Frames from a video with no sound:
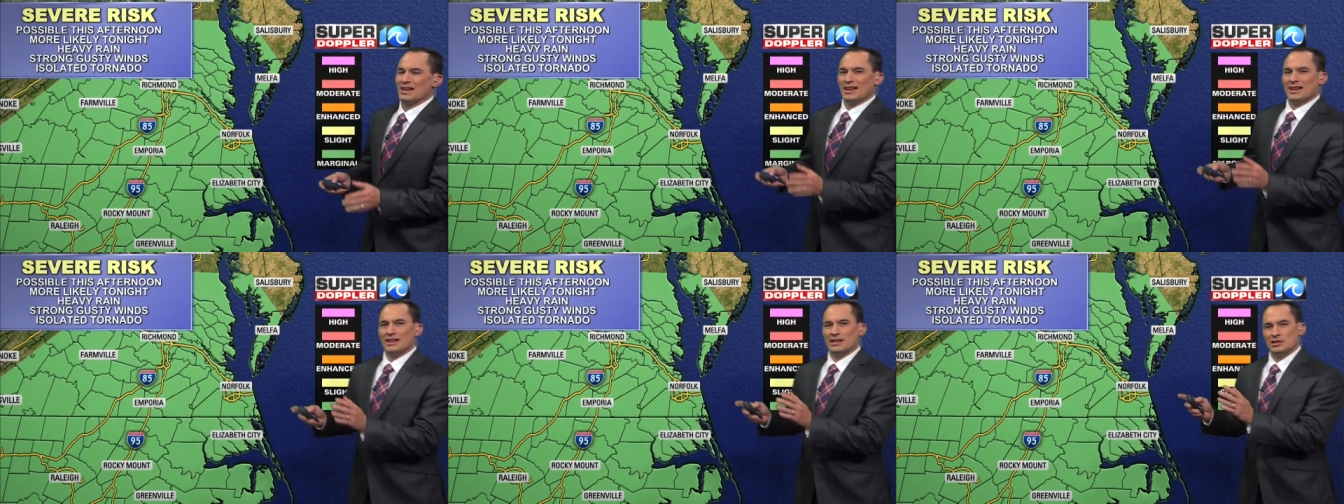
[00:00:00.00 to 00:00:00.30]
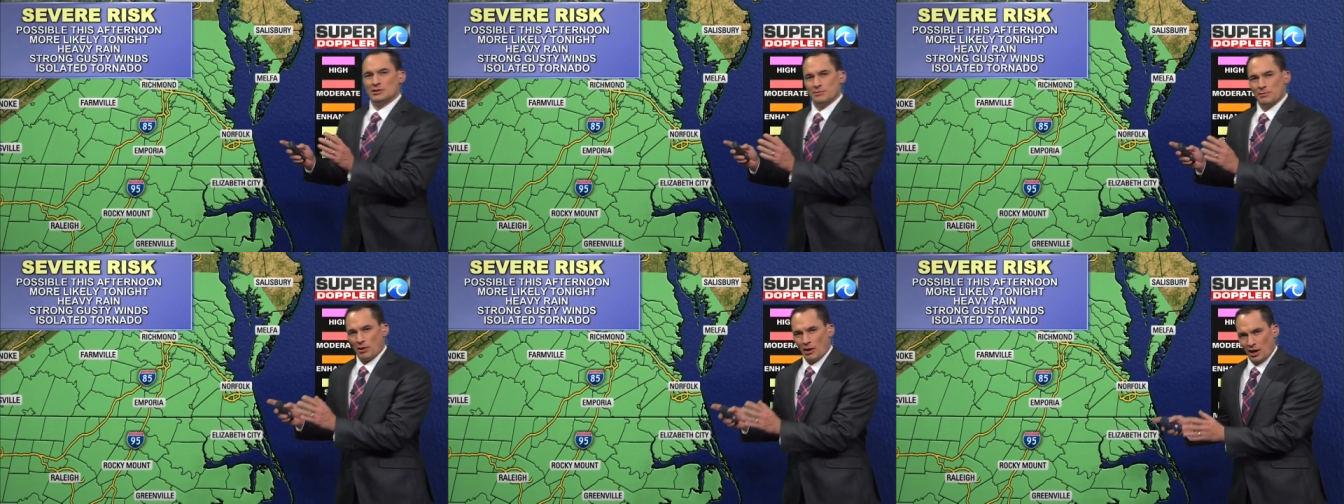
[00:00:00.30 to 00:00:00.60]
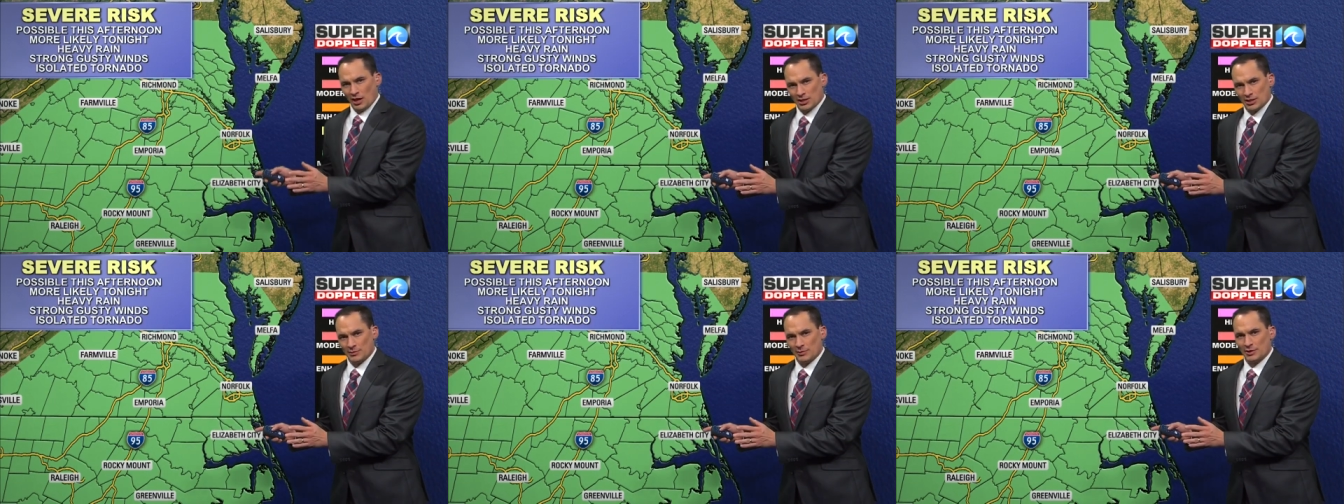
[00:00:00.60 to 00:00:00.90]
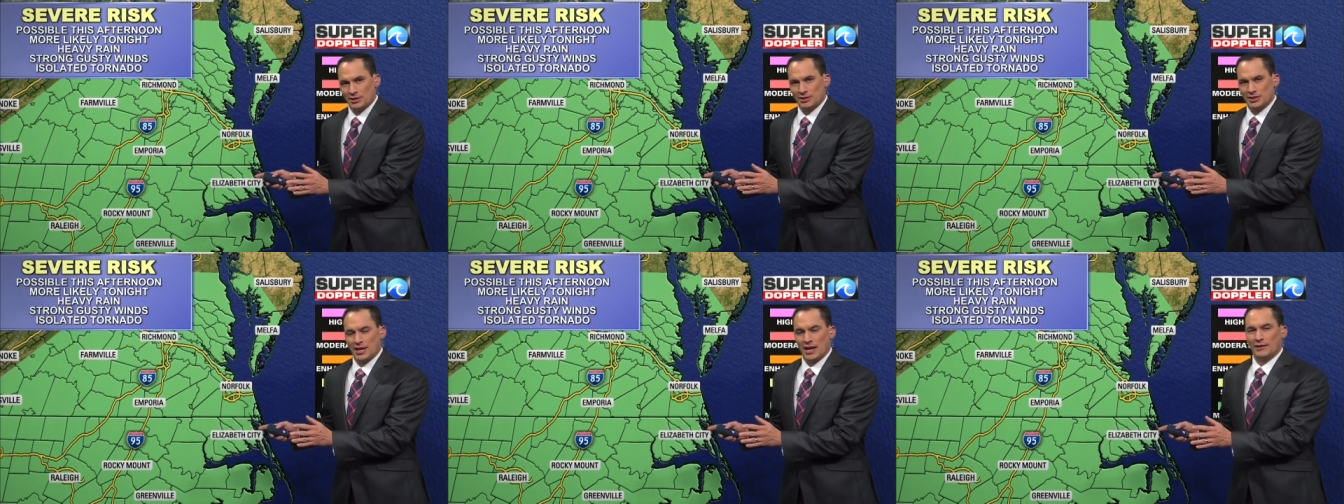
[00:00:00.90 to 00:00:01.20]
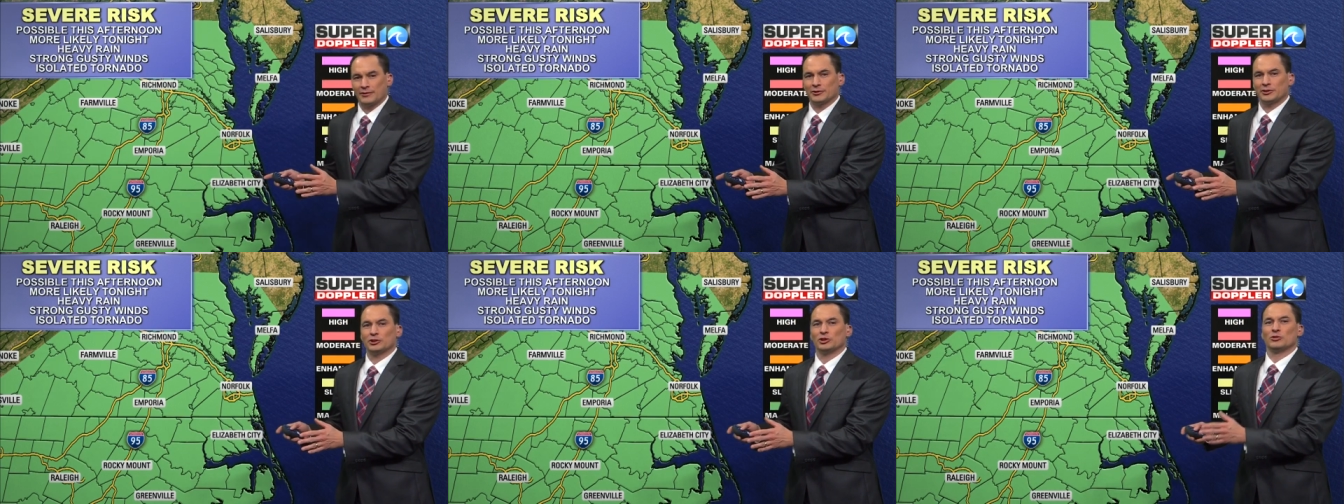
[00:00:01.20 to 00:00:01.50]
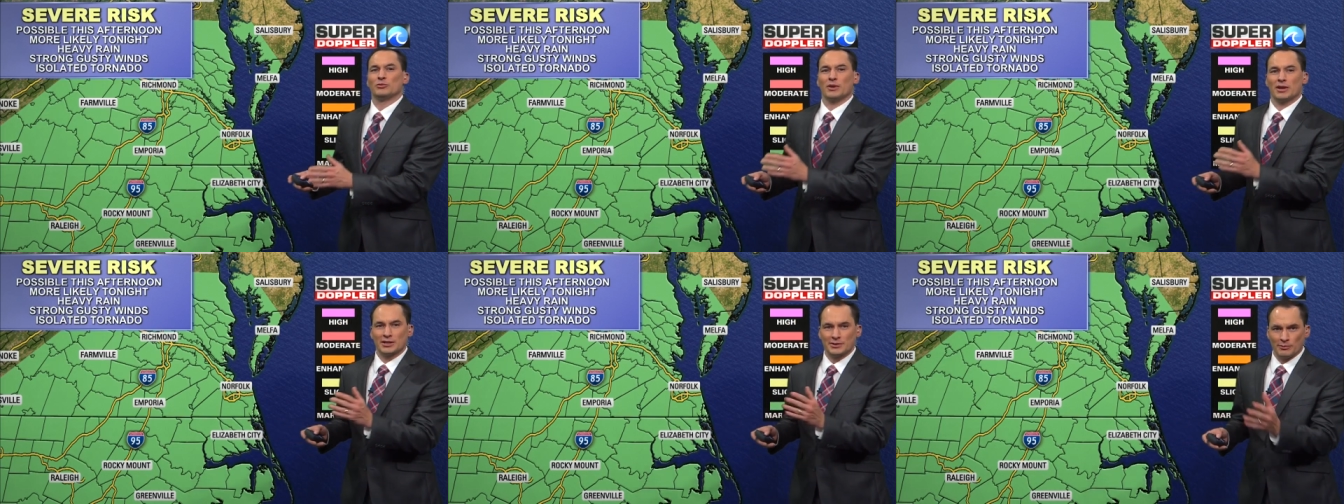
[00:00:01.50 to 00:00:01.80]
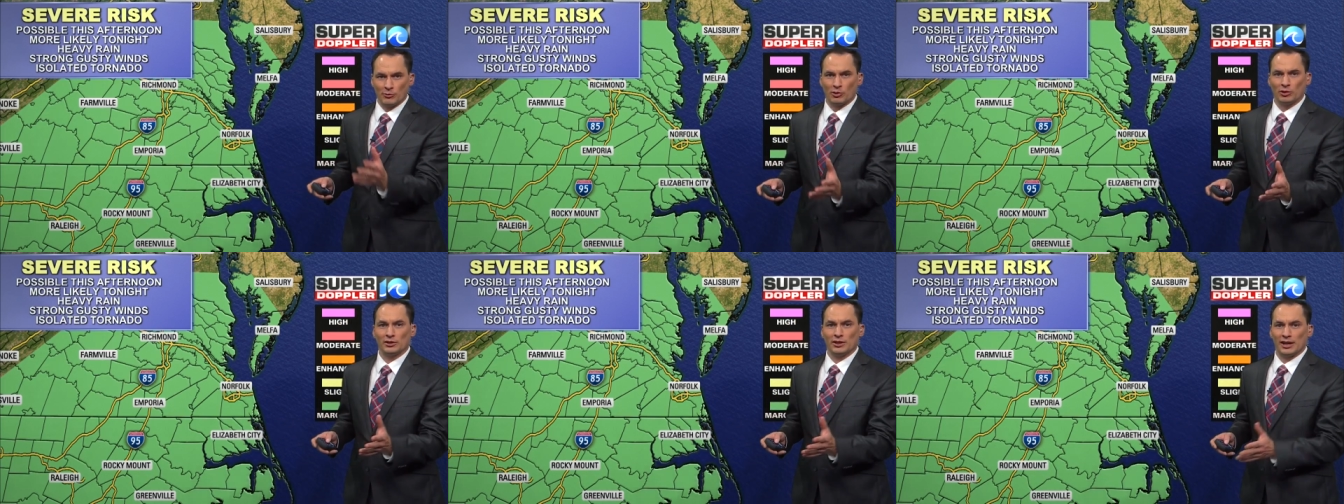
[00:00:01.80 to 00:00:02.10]
It is possible this afternoon, but it's
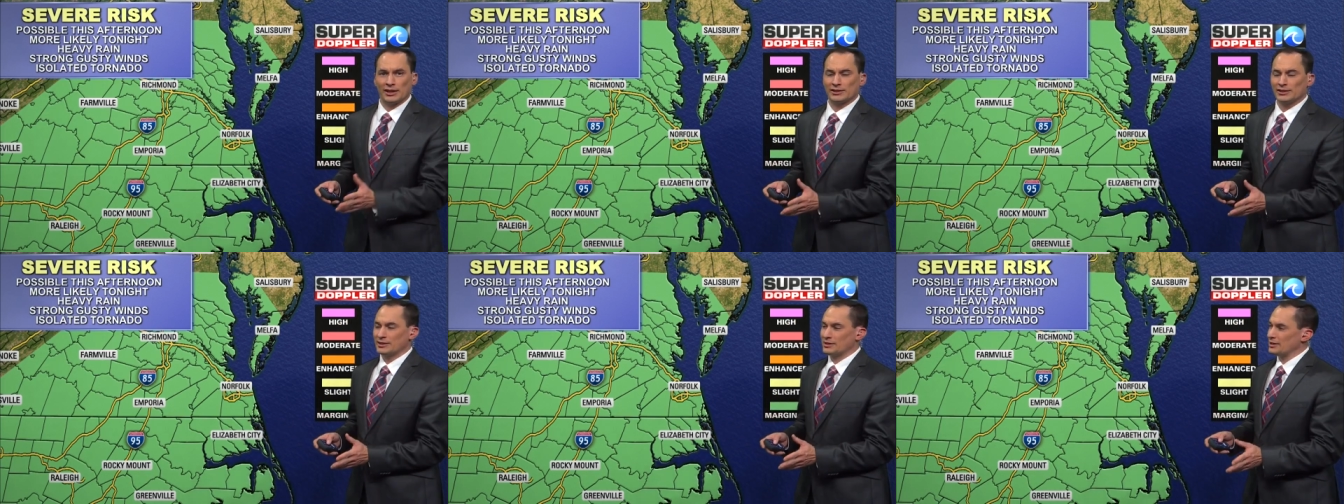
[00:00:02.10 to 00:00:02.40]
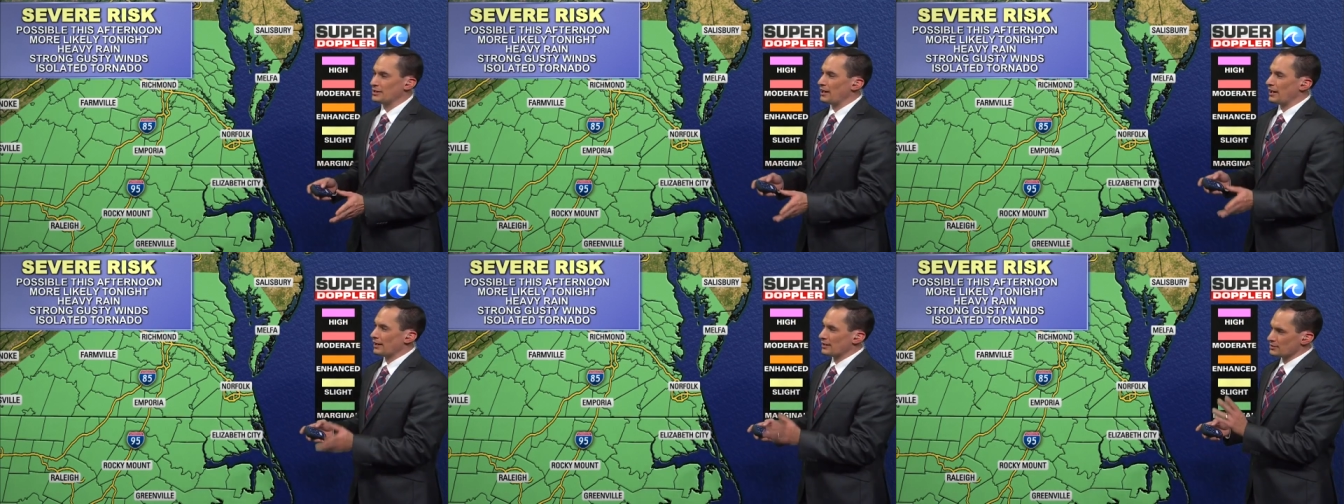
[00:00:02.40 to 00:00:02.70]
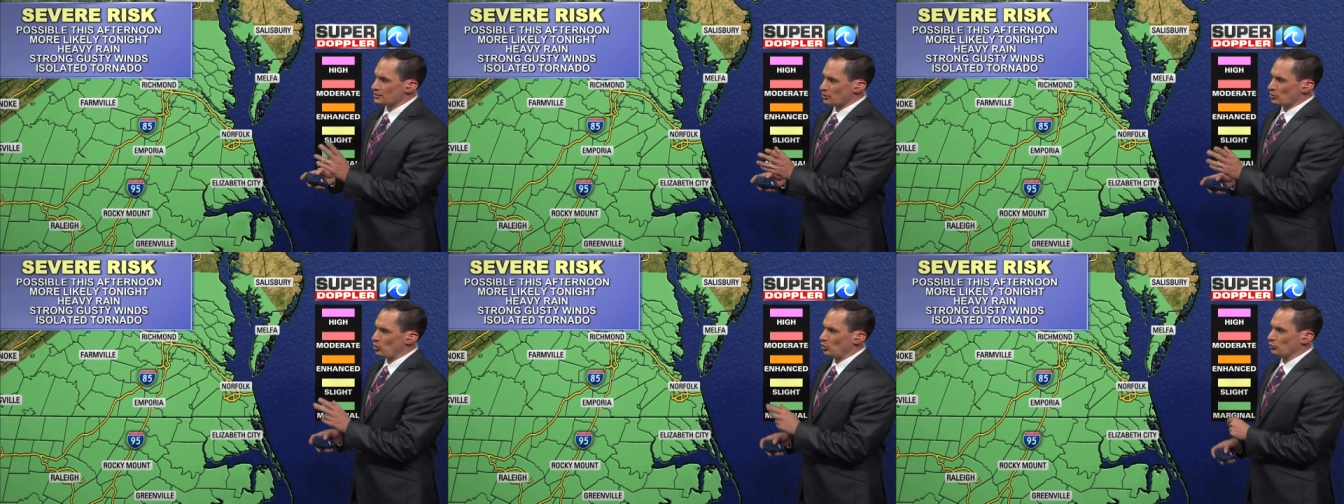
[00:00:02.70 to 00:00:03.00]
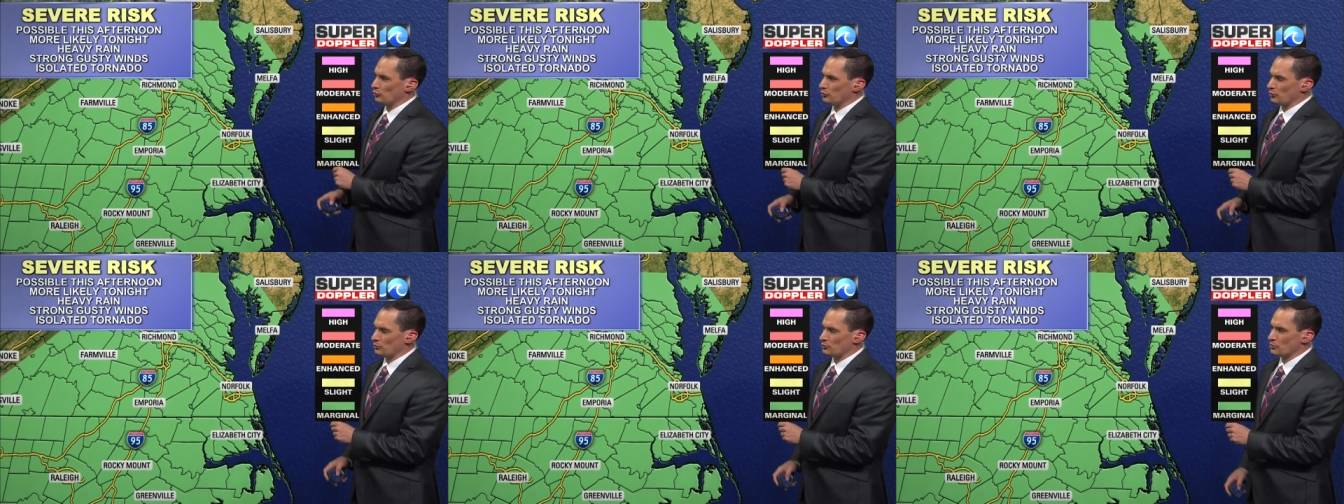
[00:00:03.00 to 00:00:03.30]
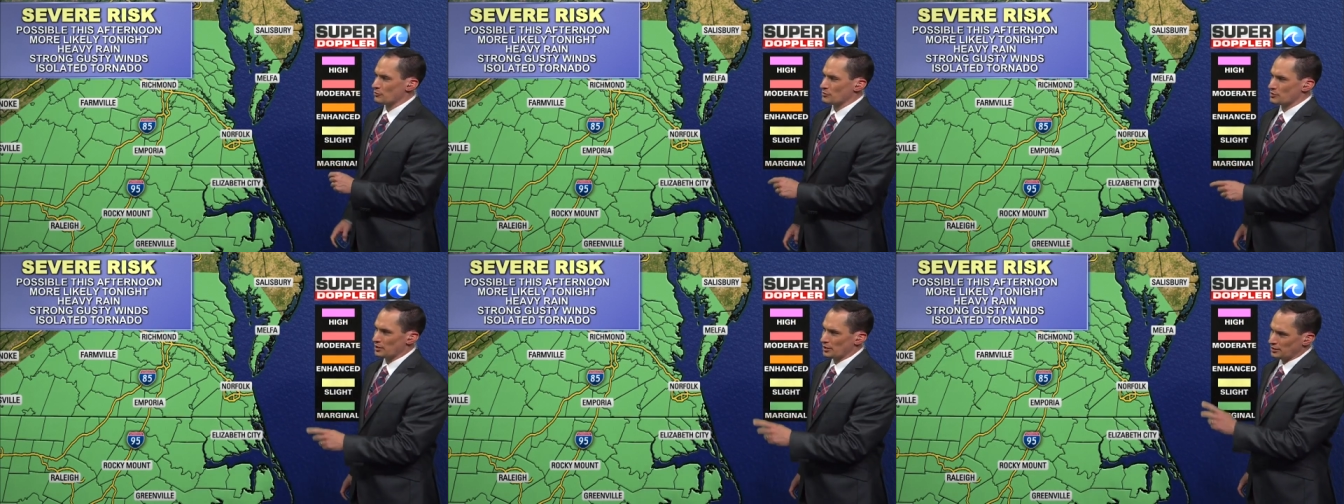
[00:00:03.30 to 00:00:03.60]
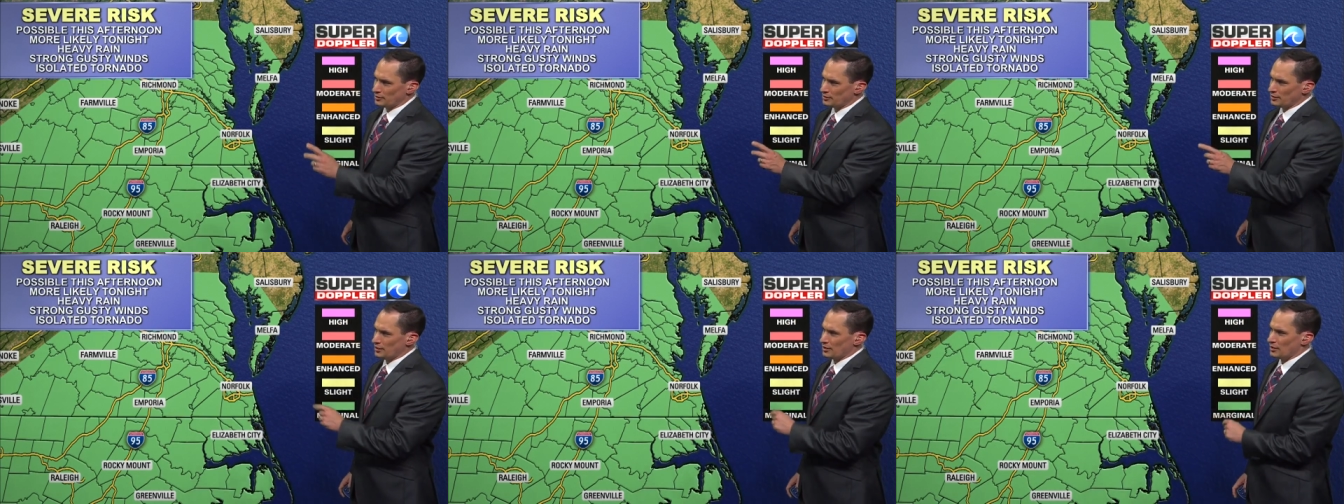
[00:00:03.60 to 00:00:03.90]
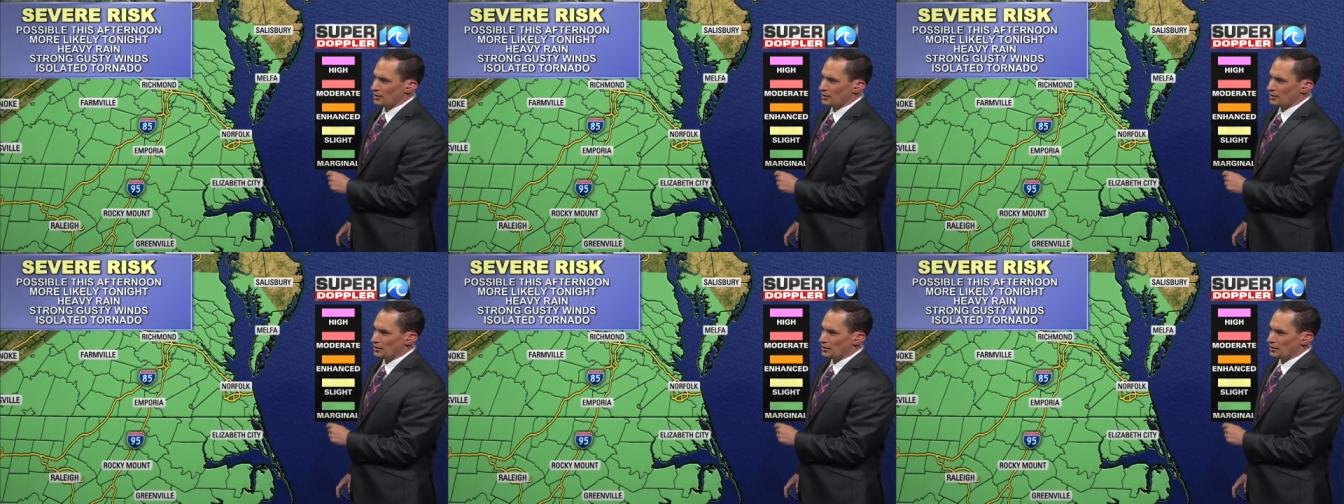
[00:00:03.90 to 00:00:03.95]
more likely tonight as a cold front moves in.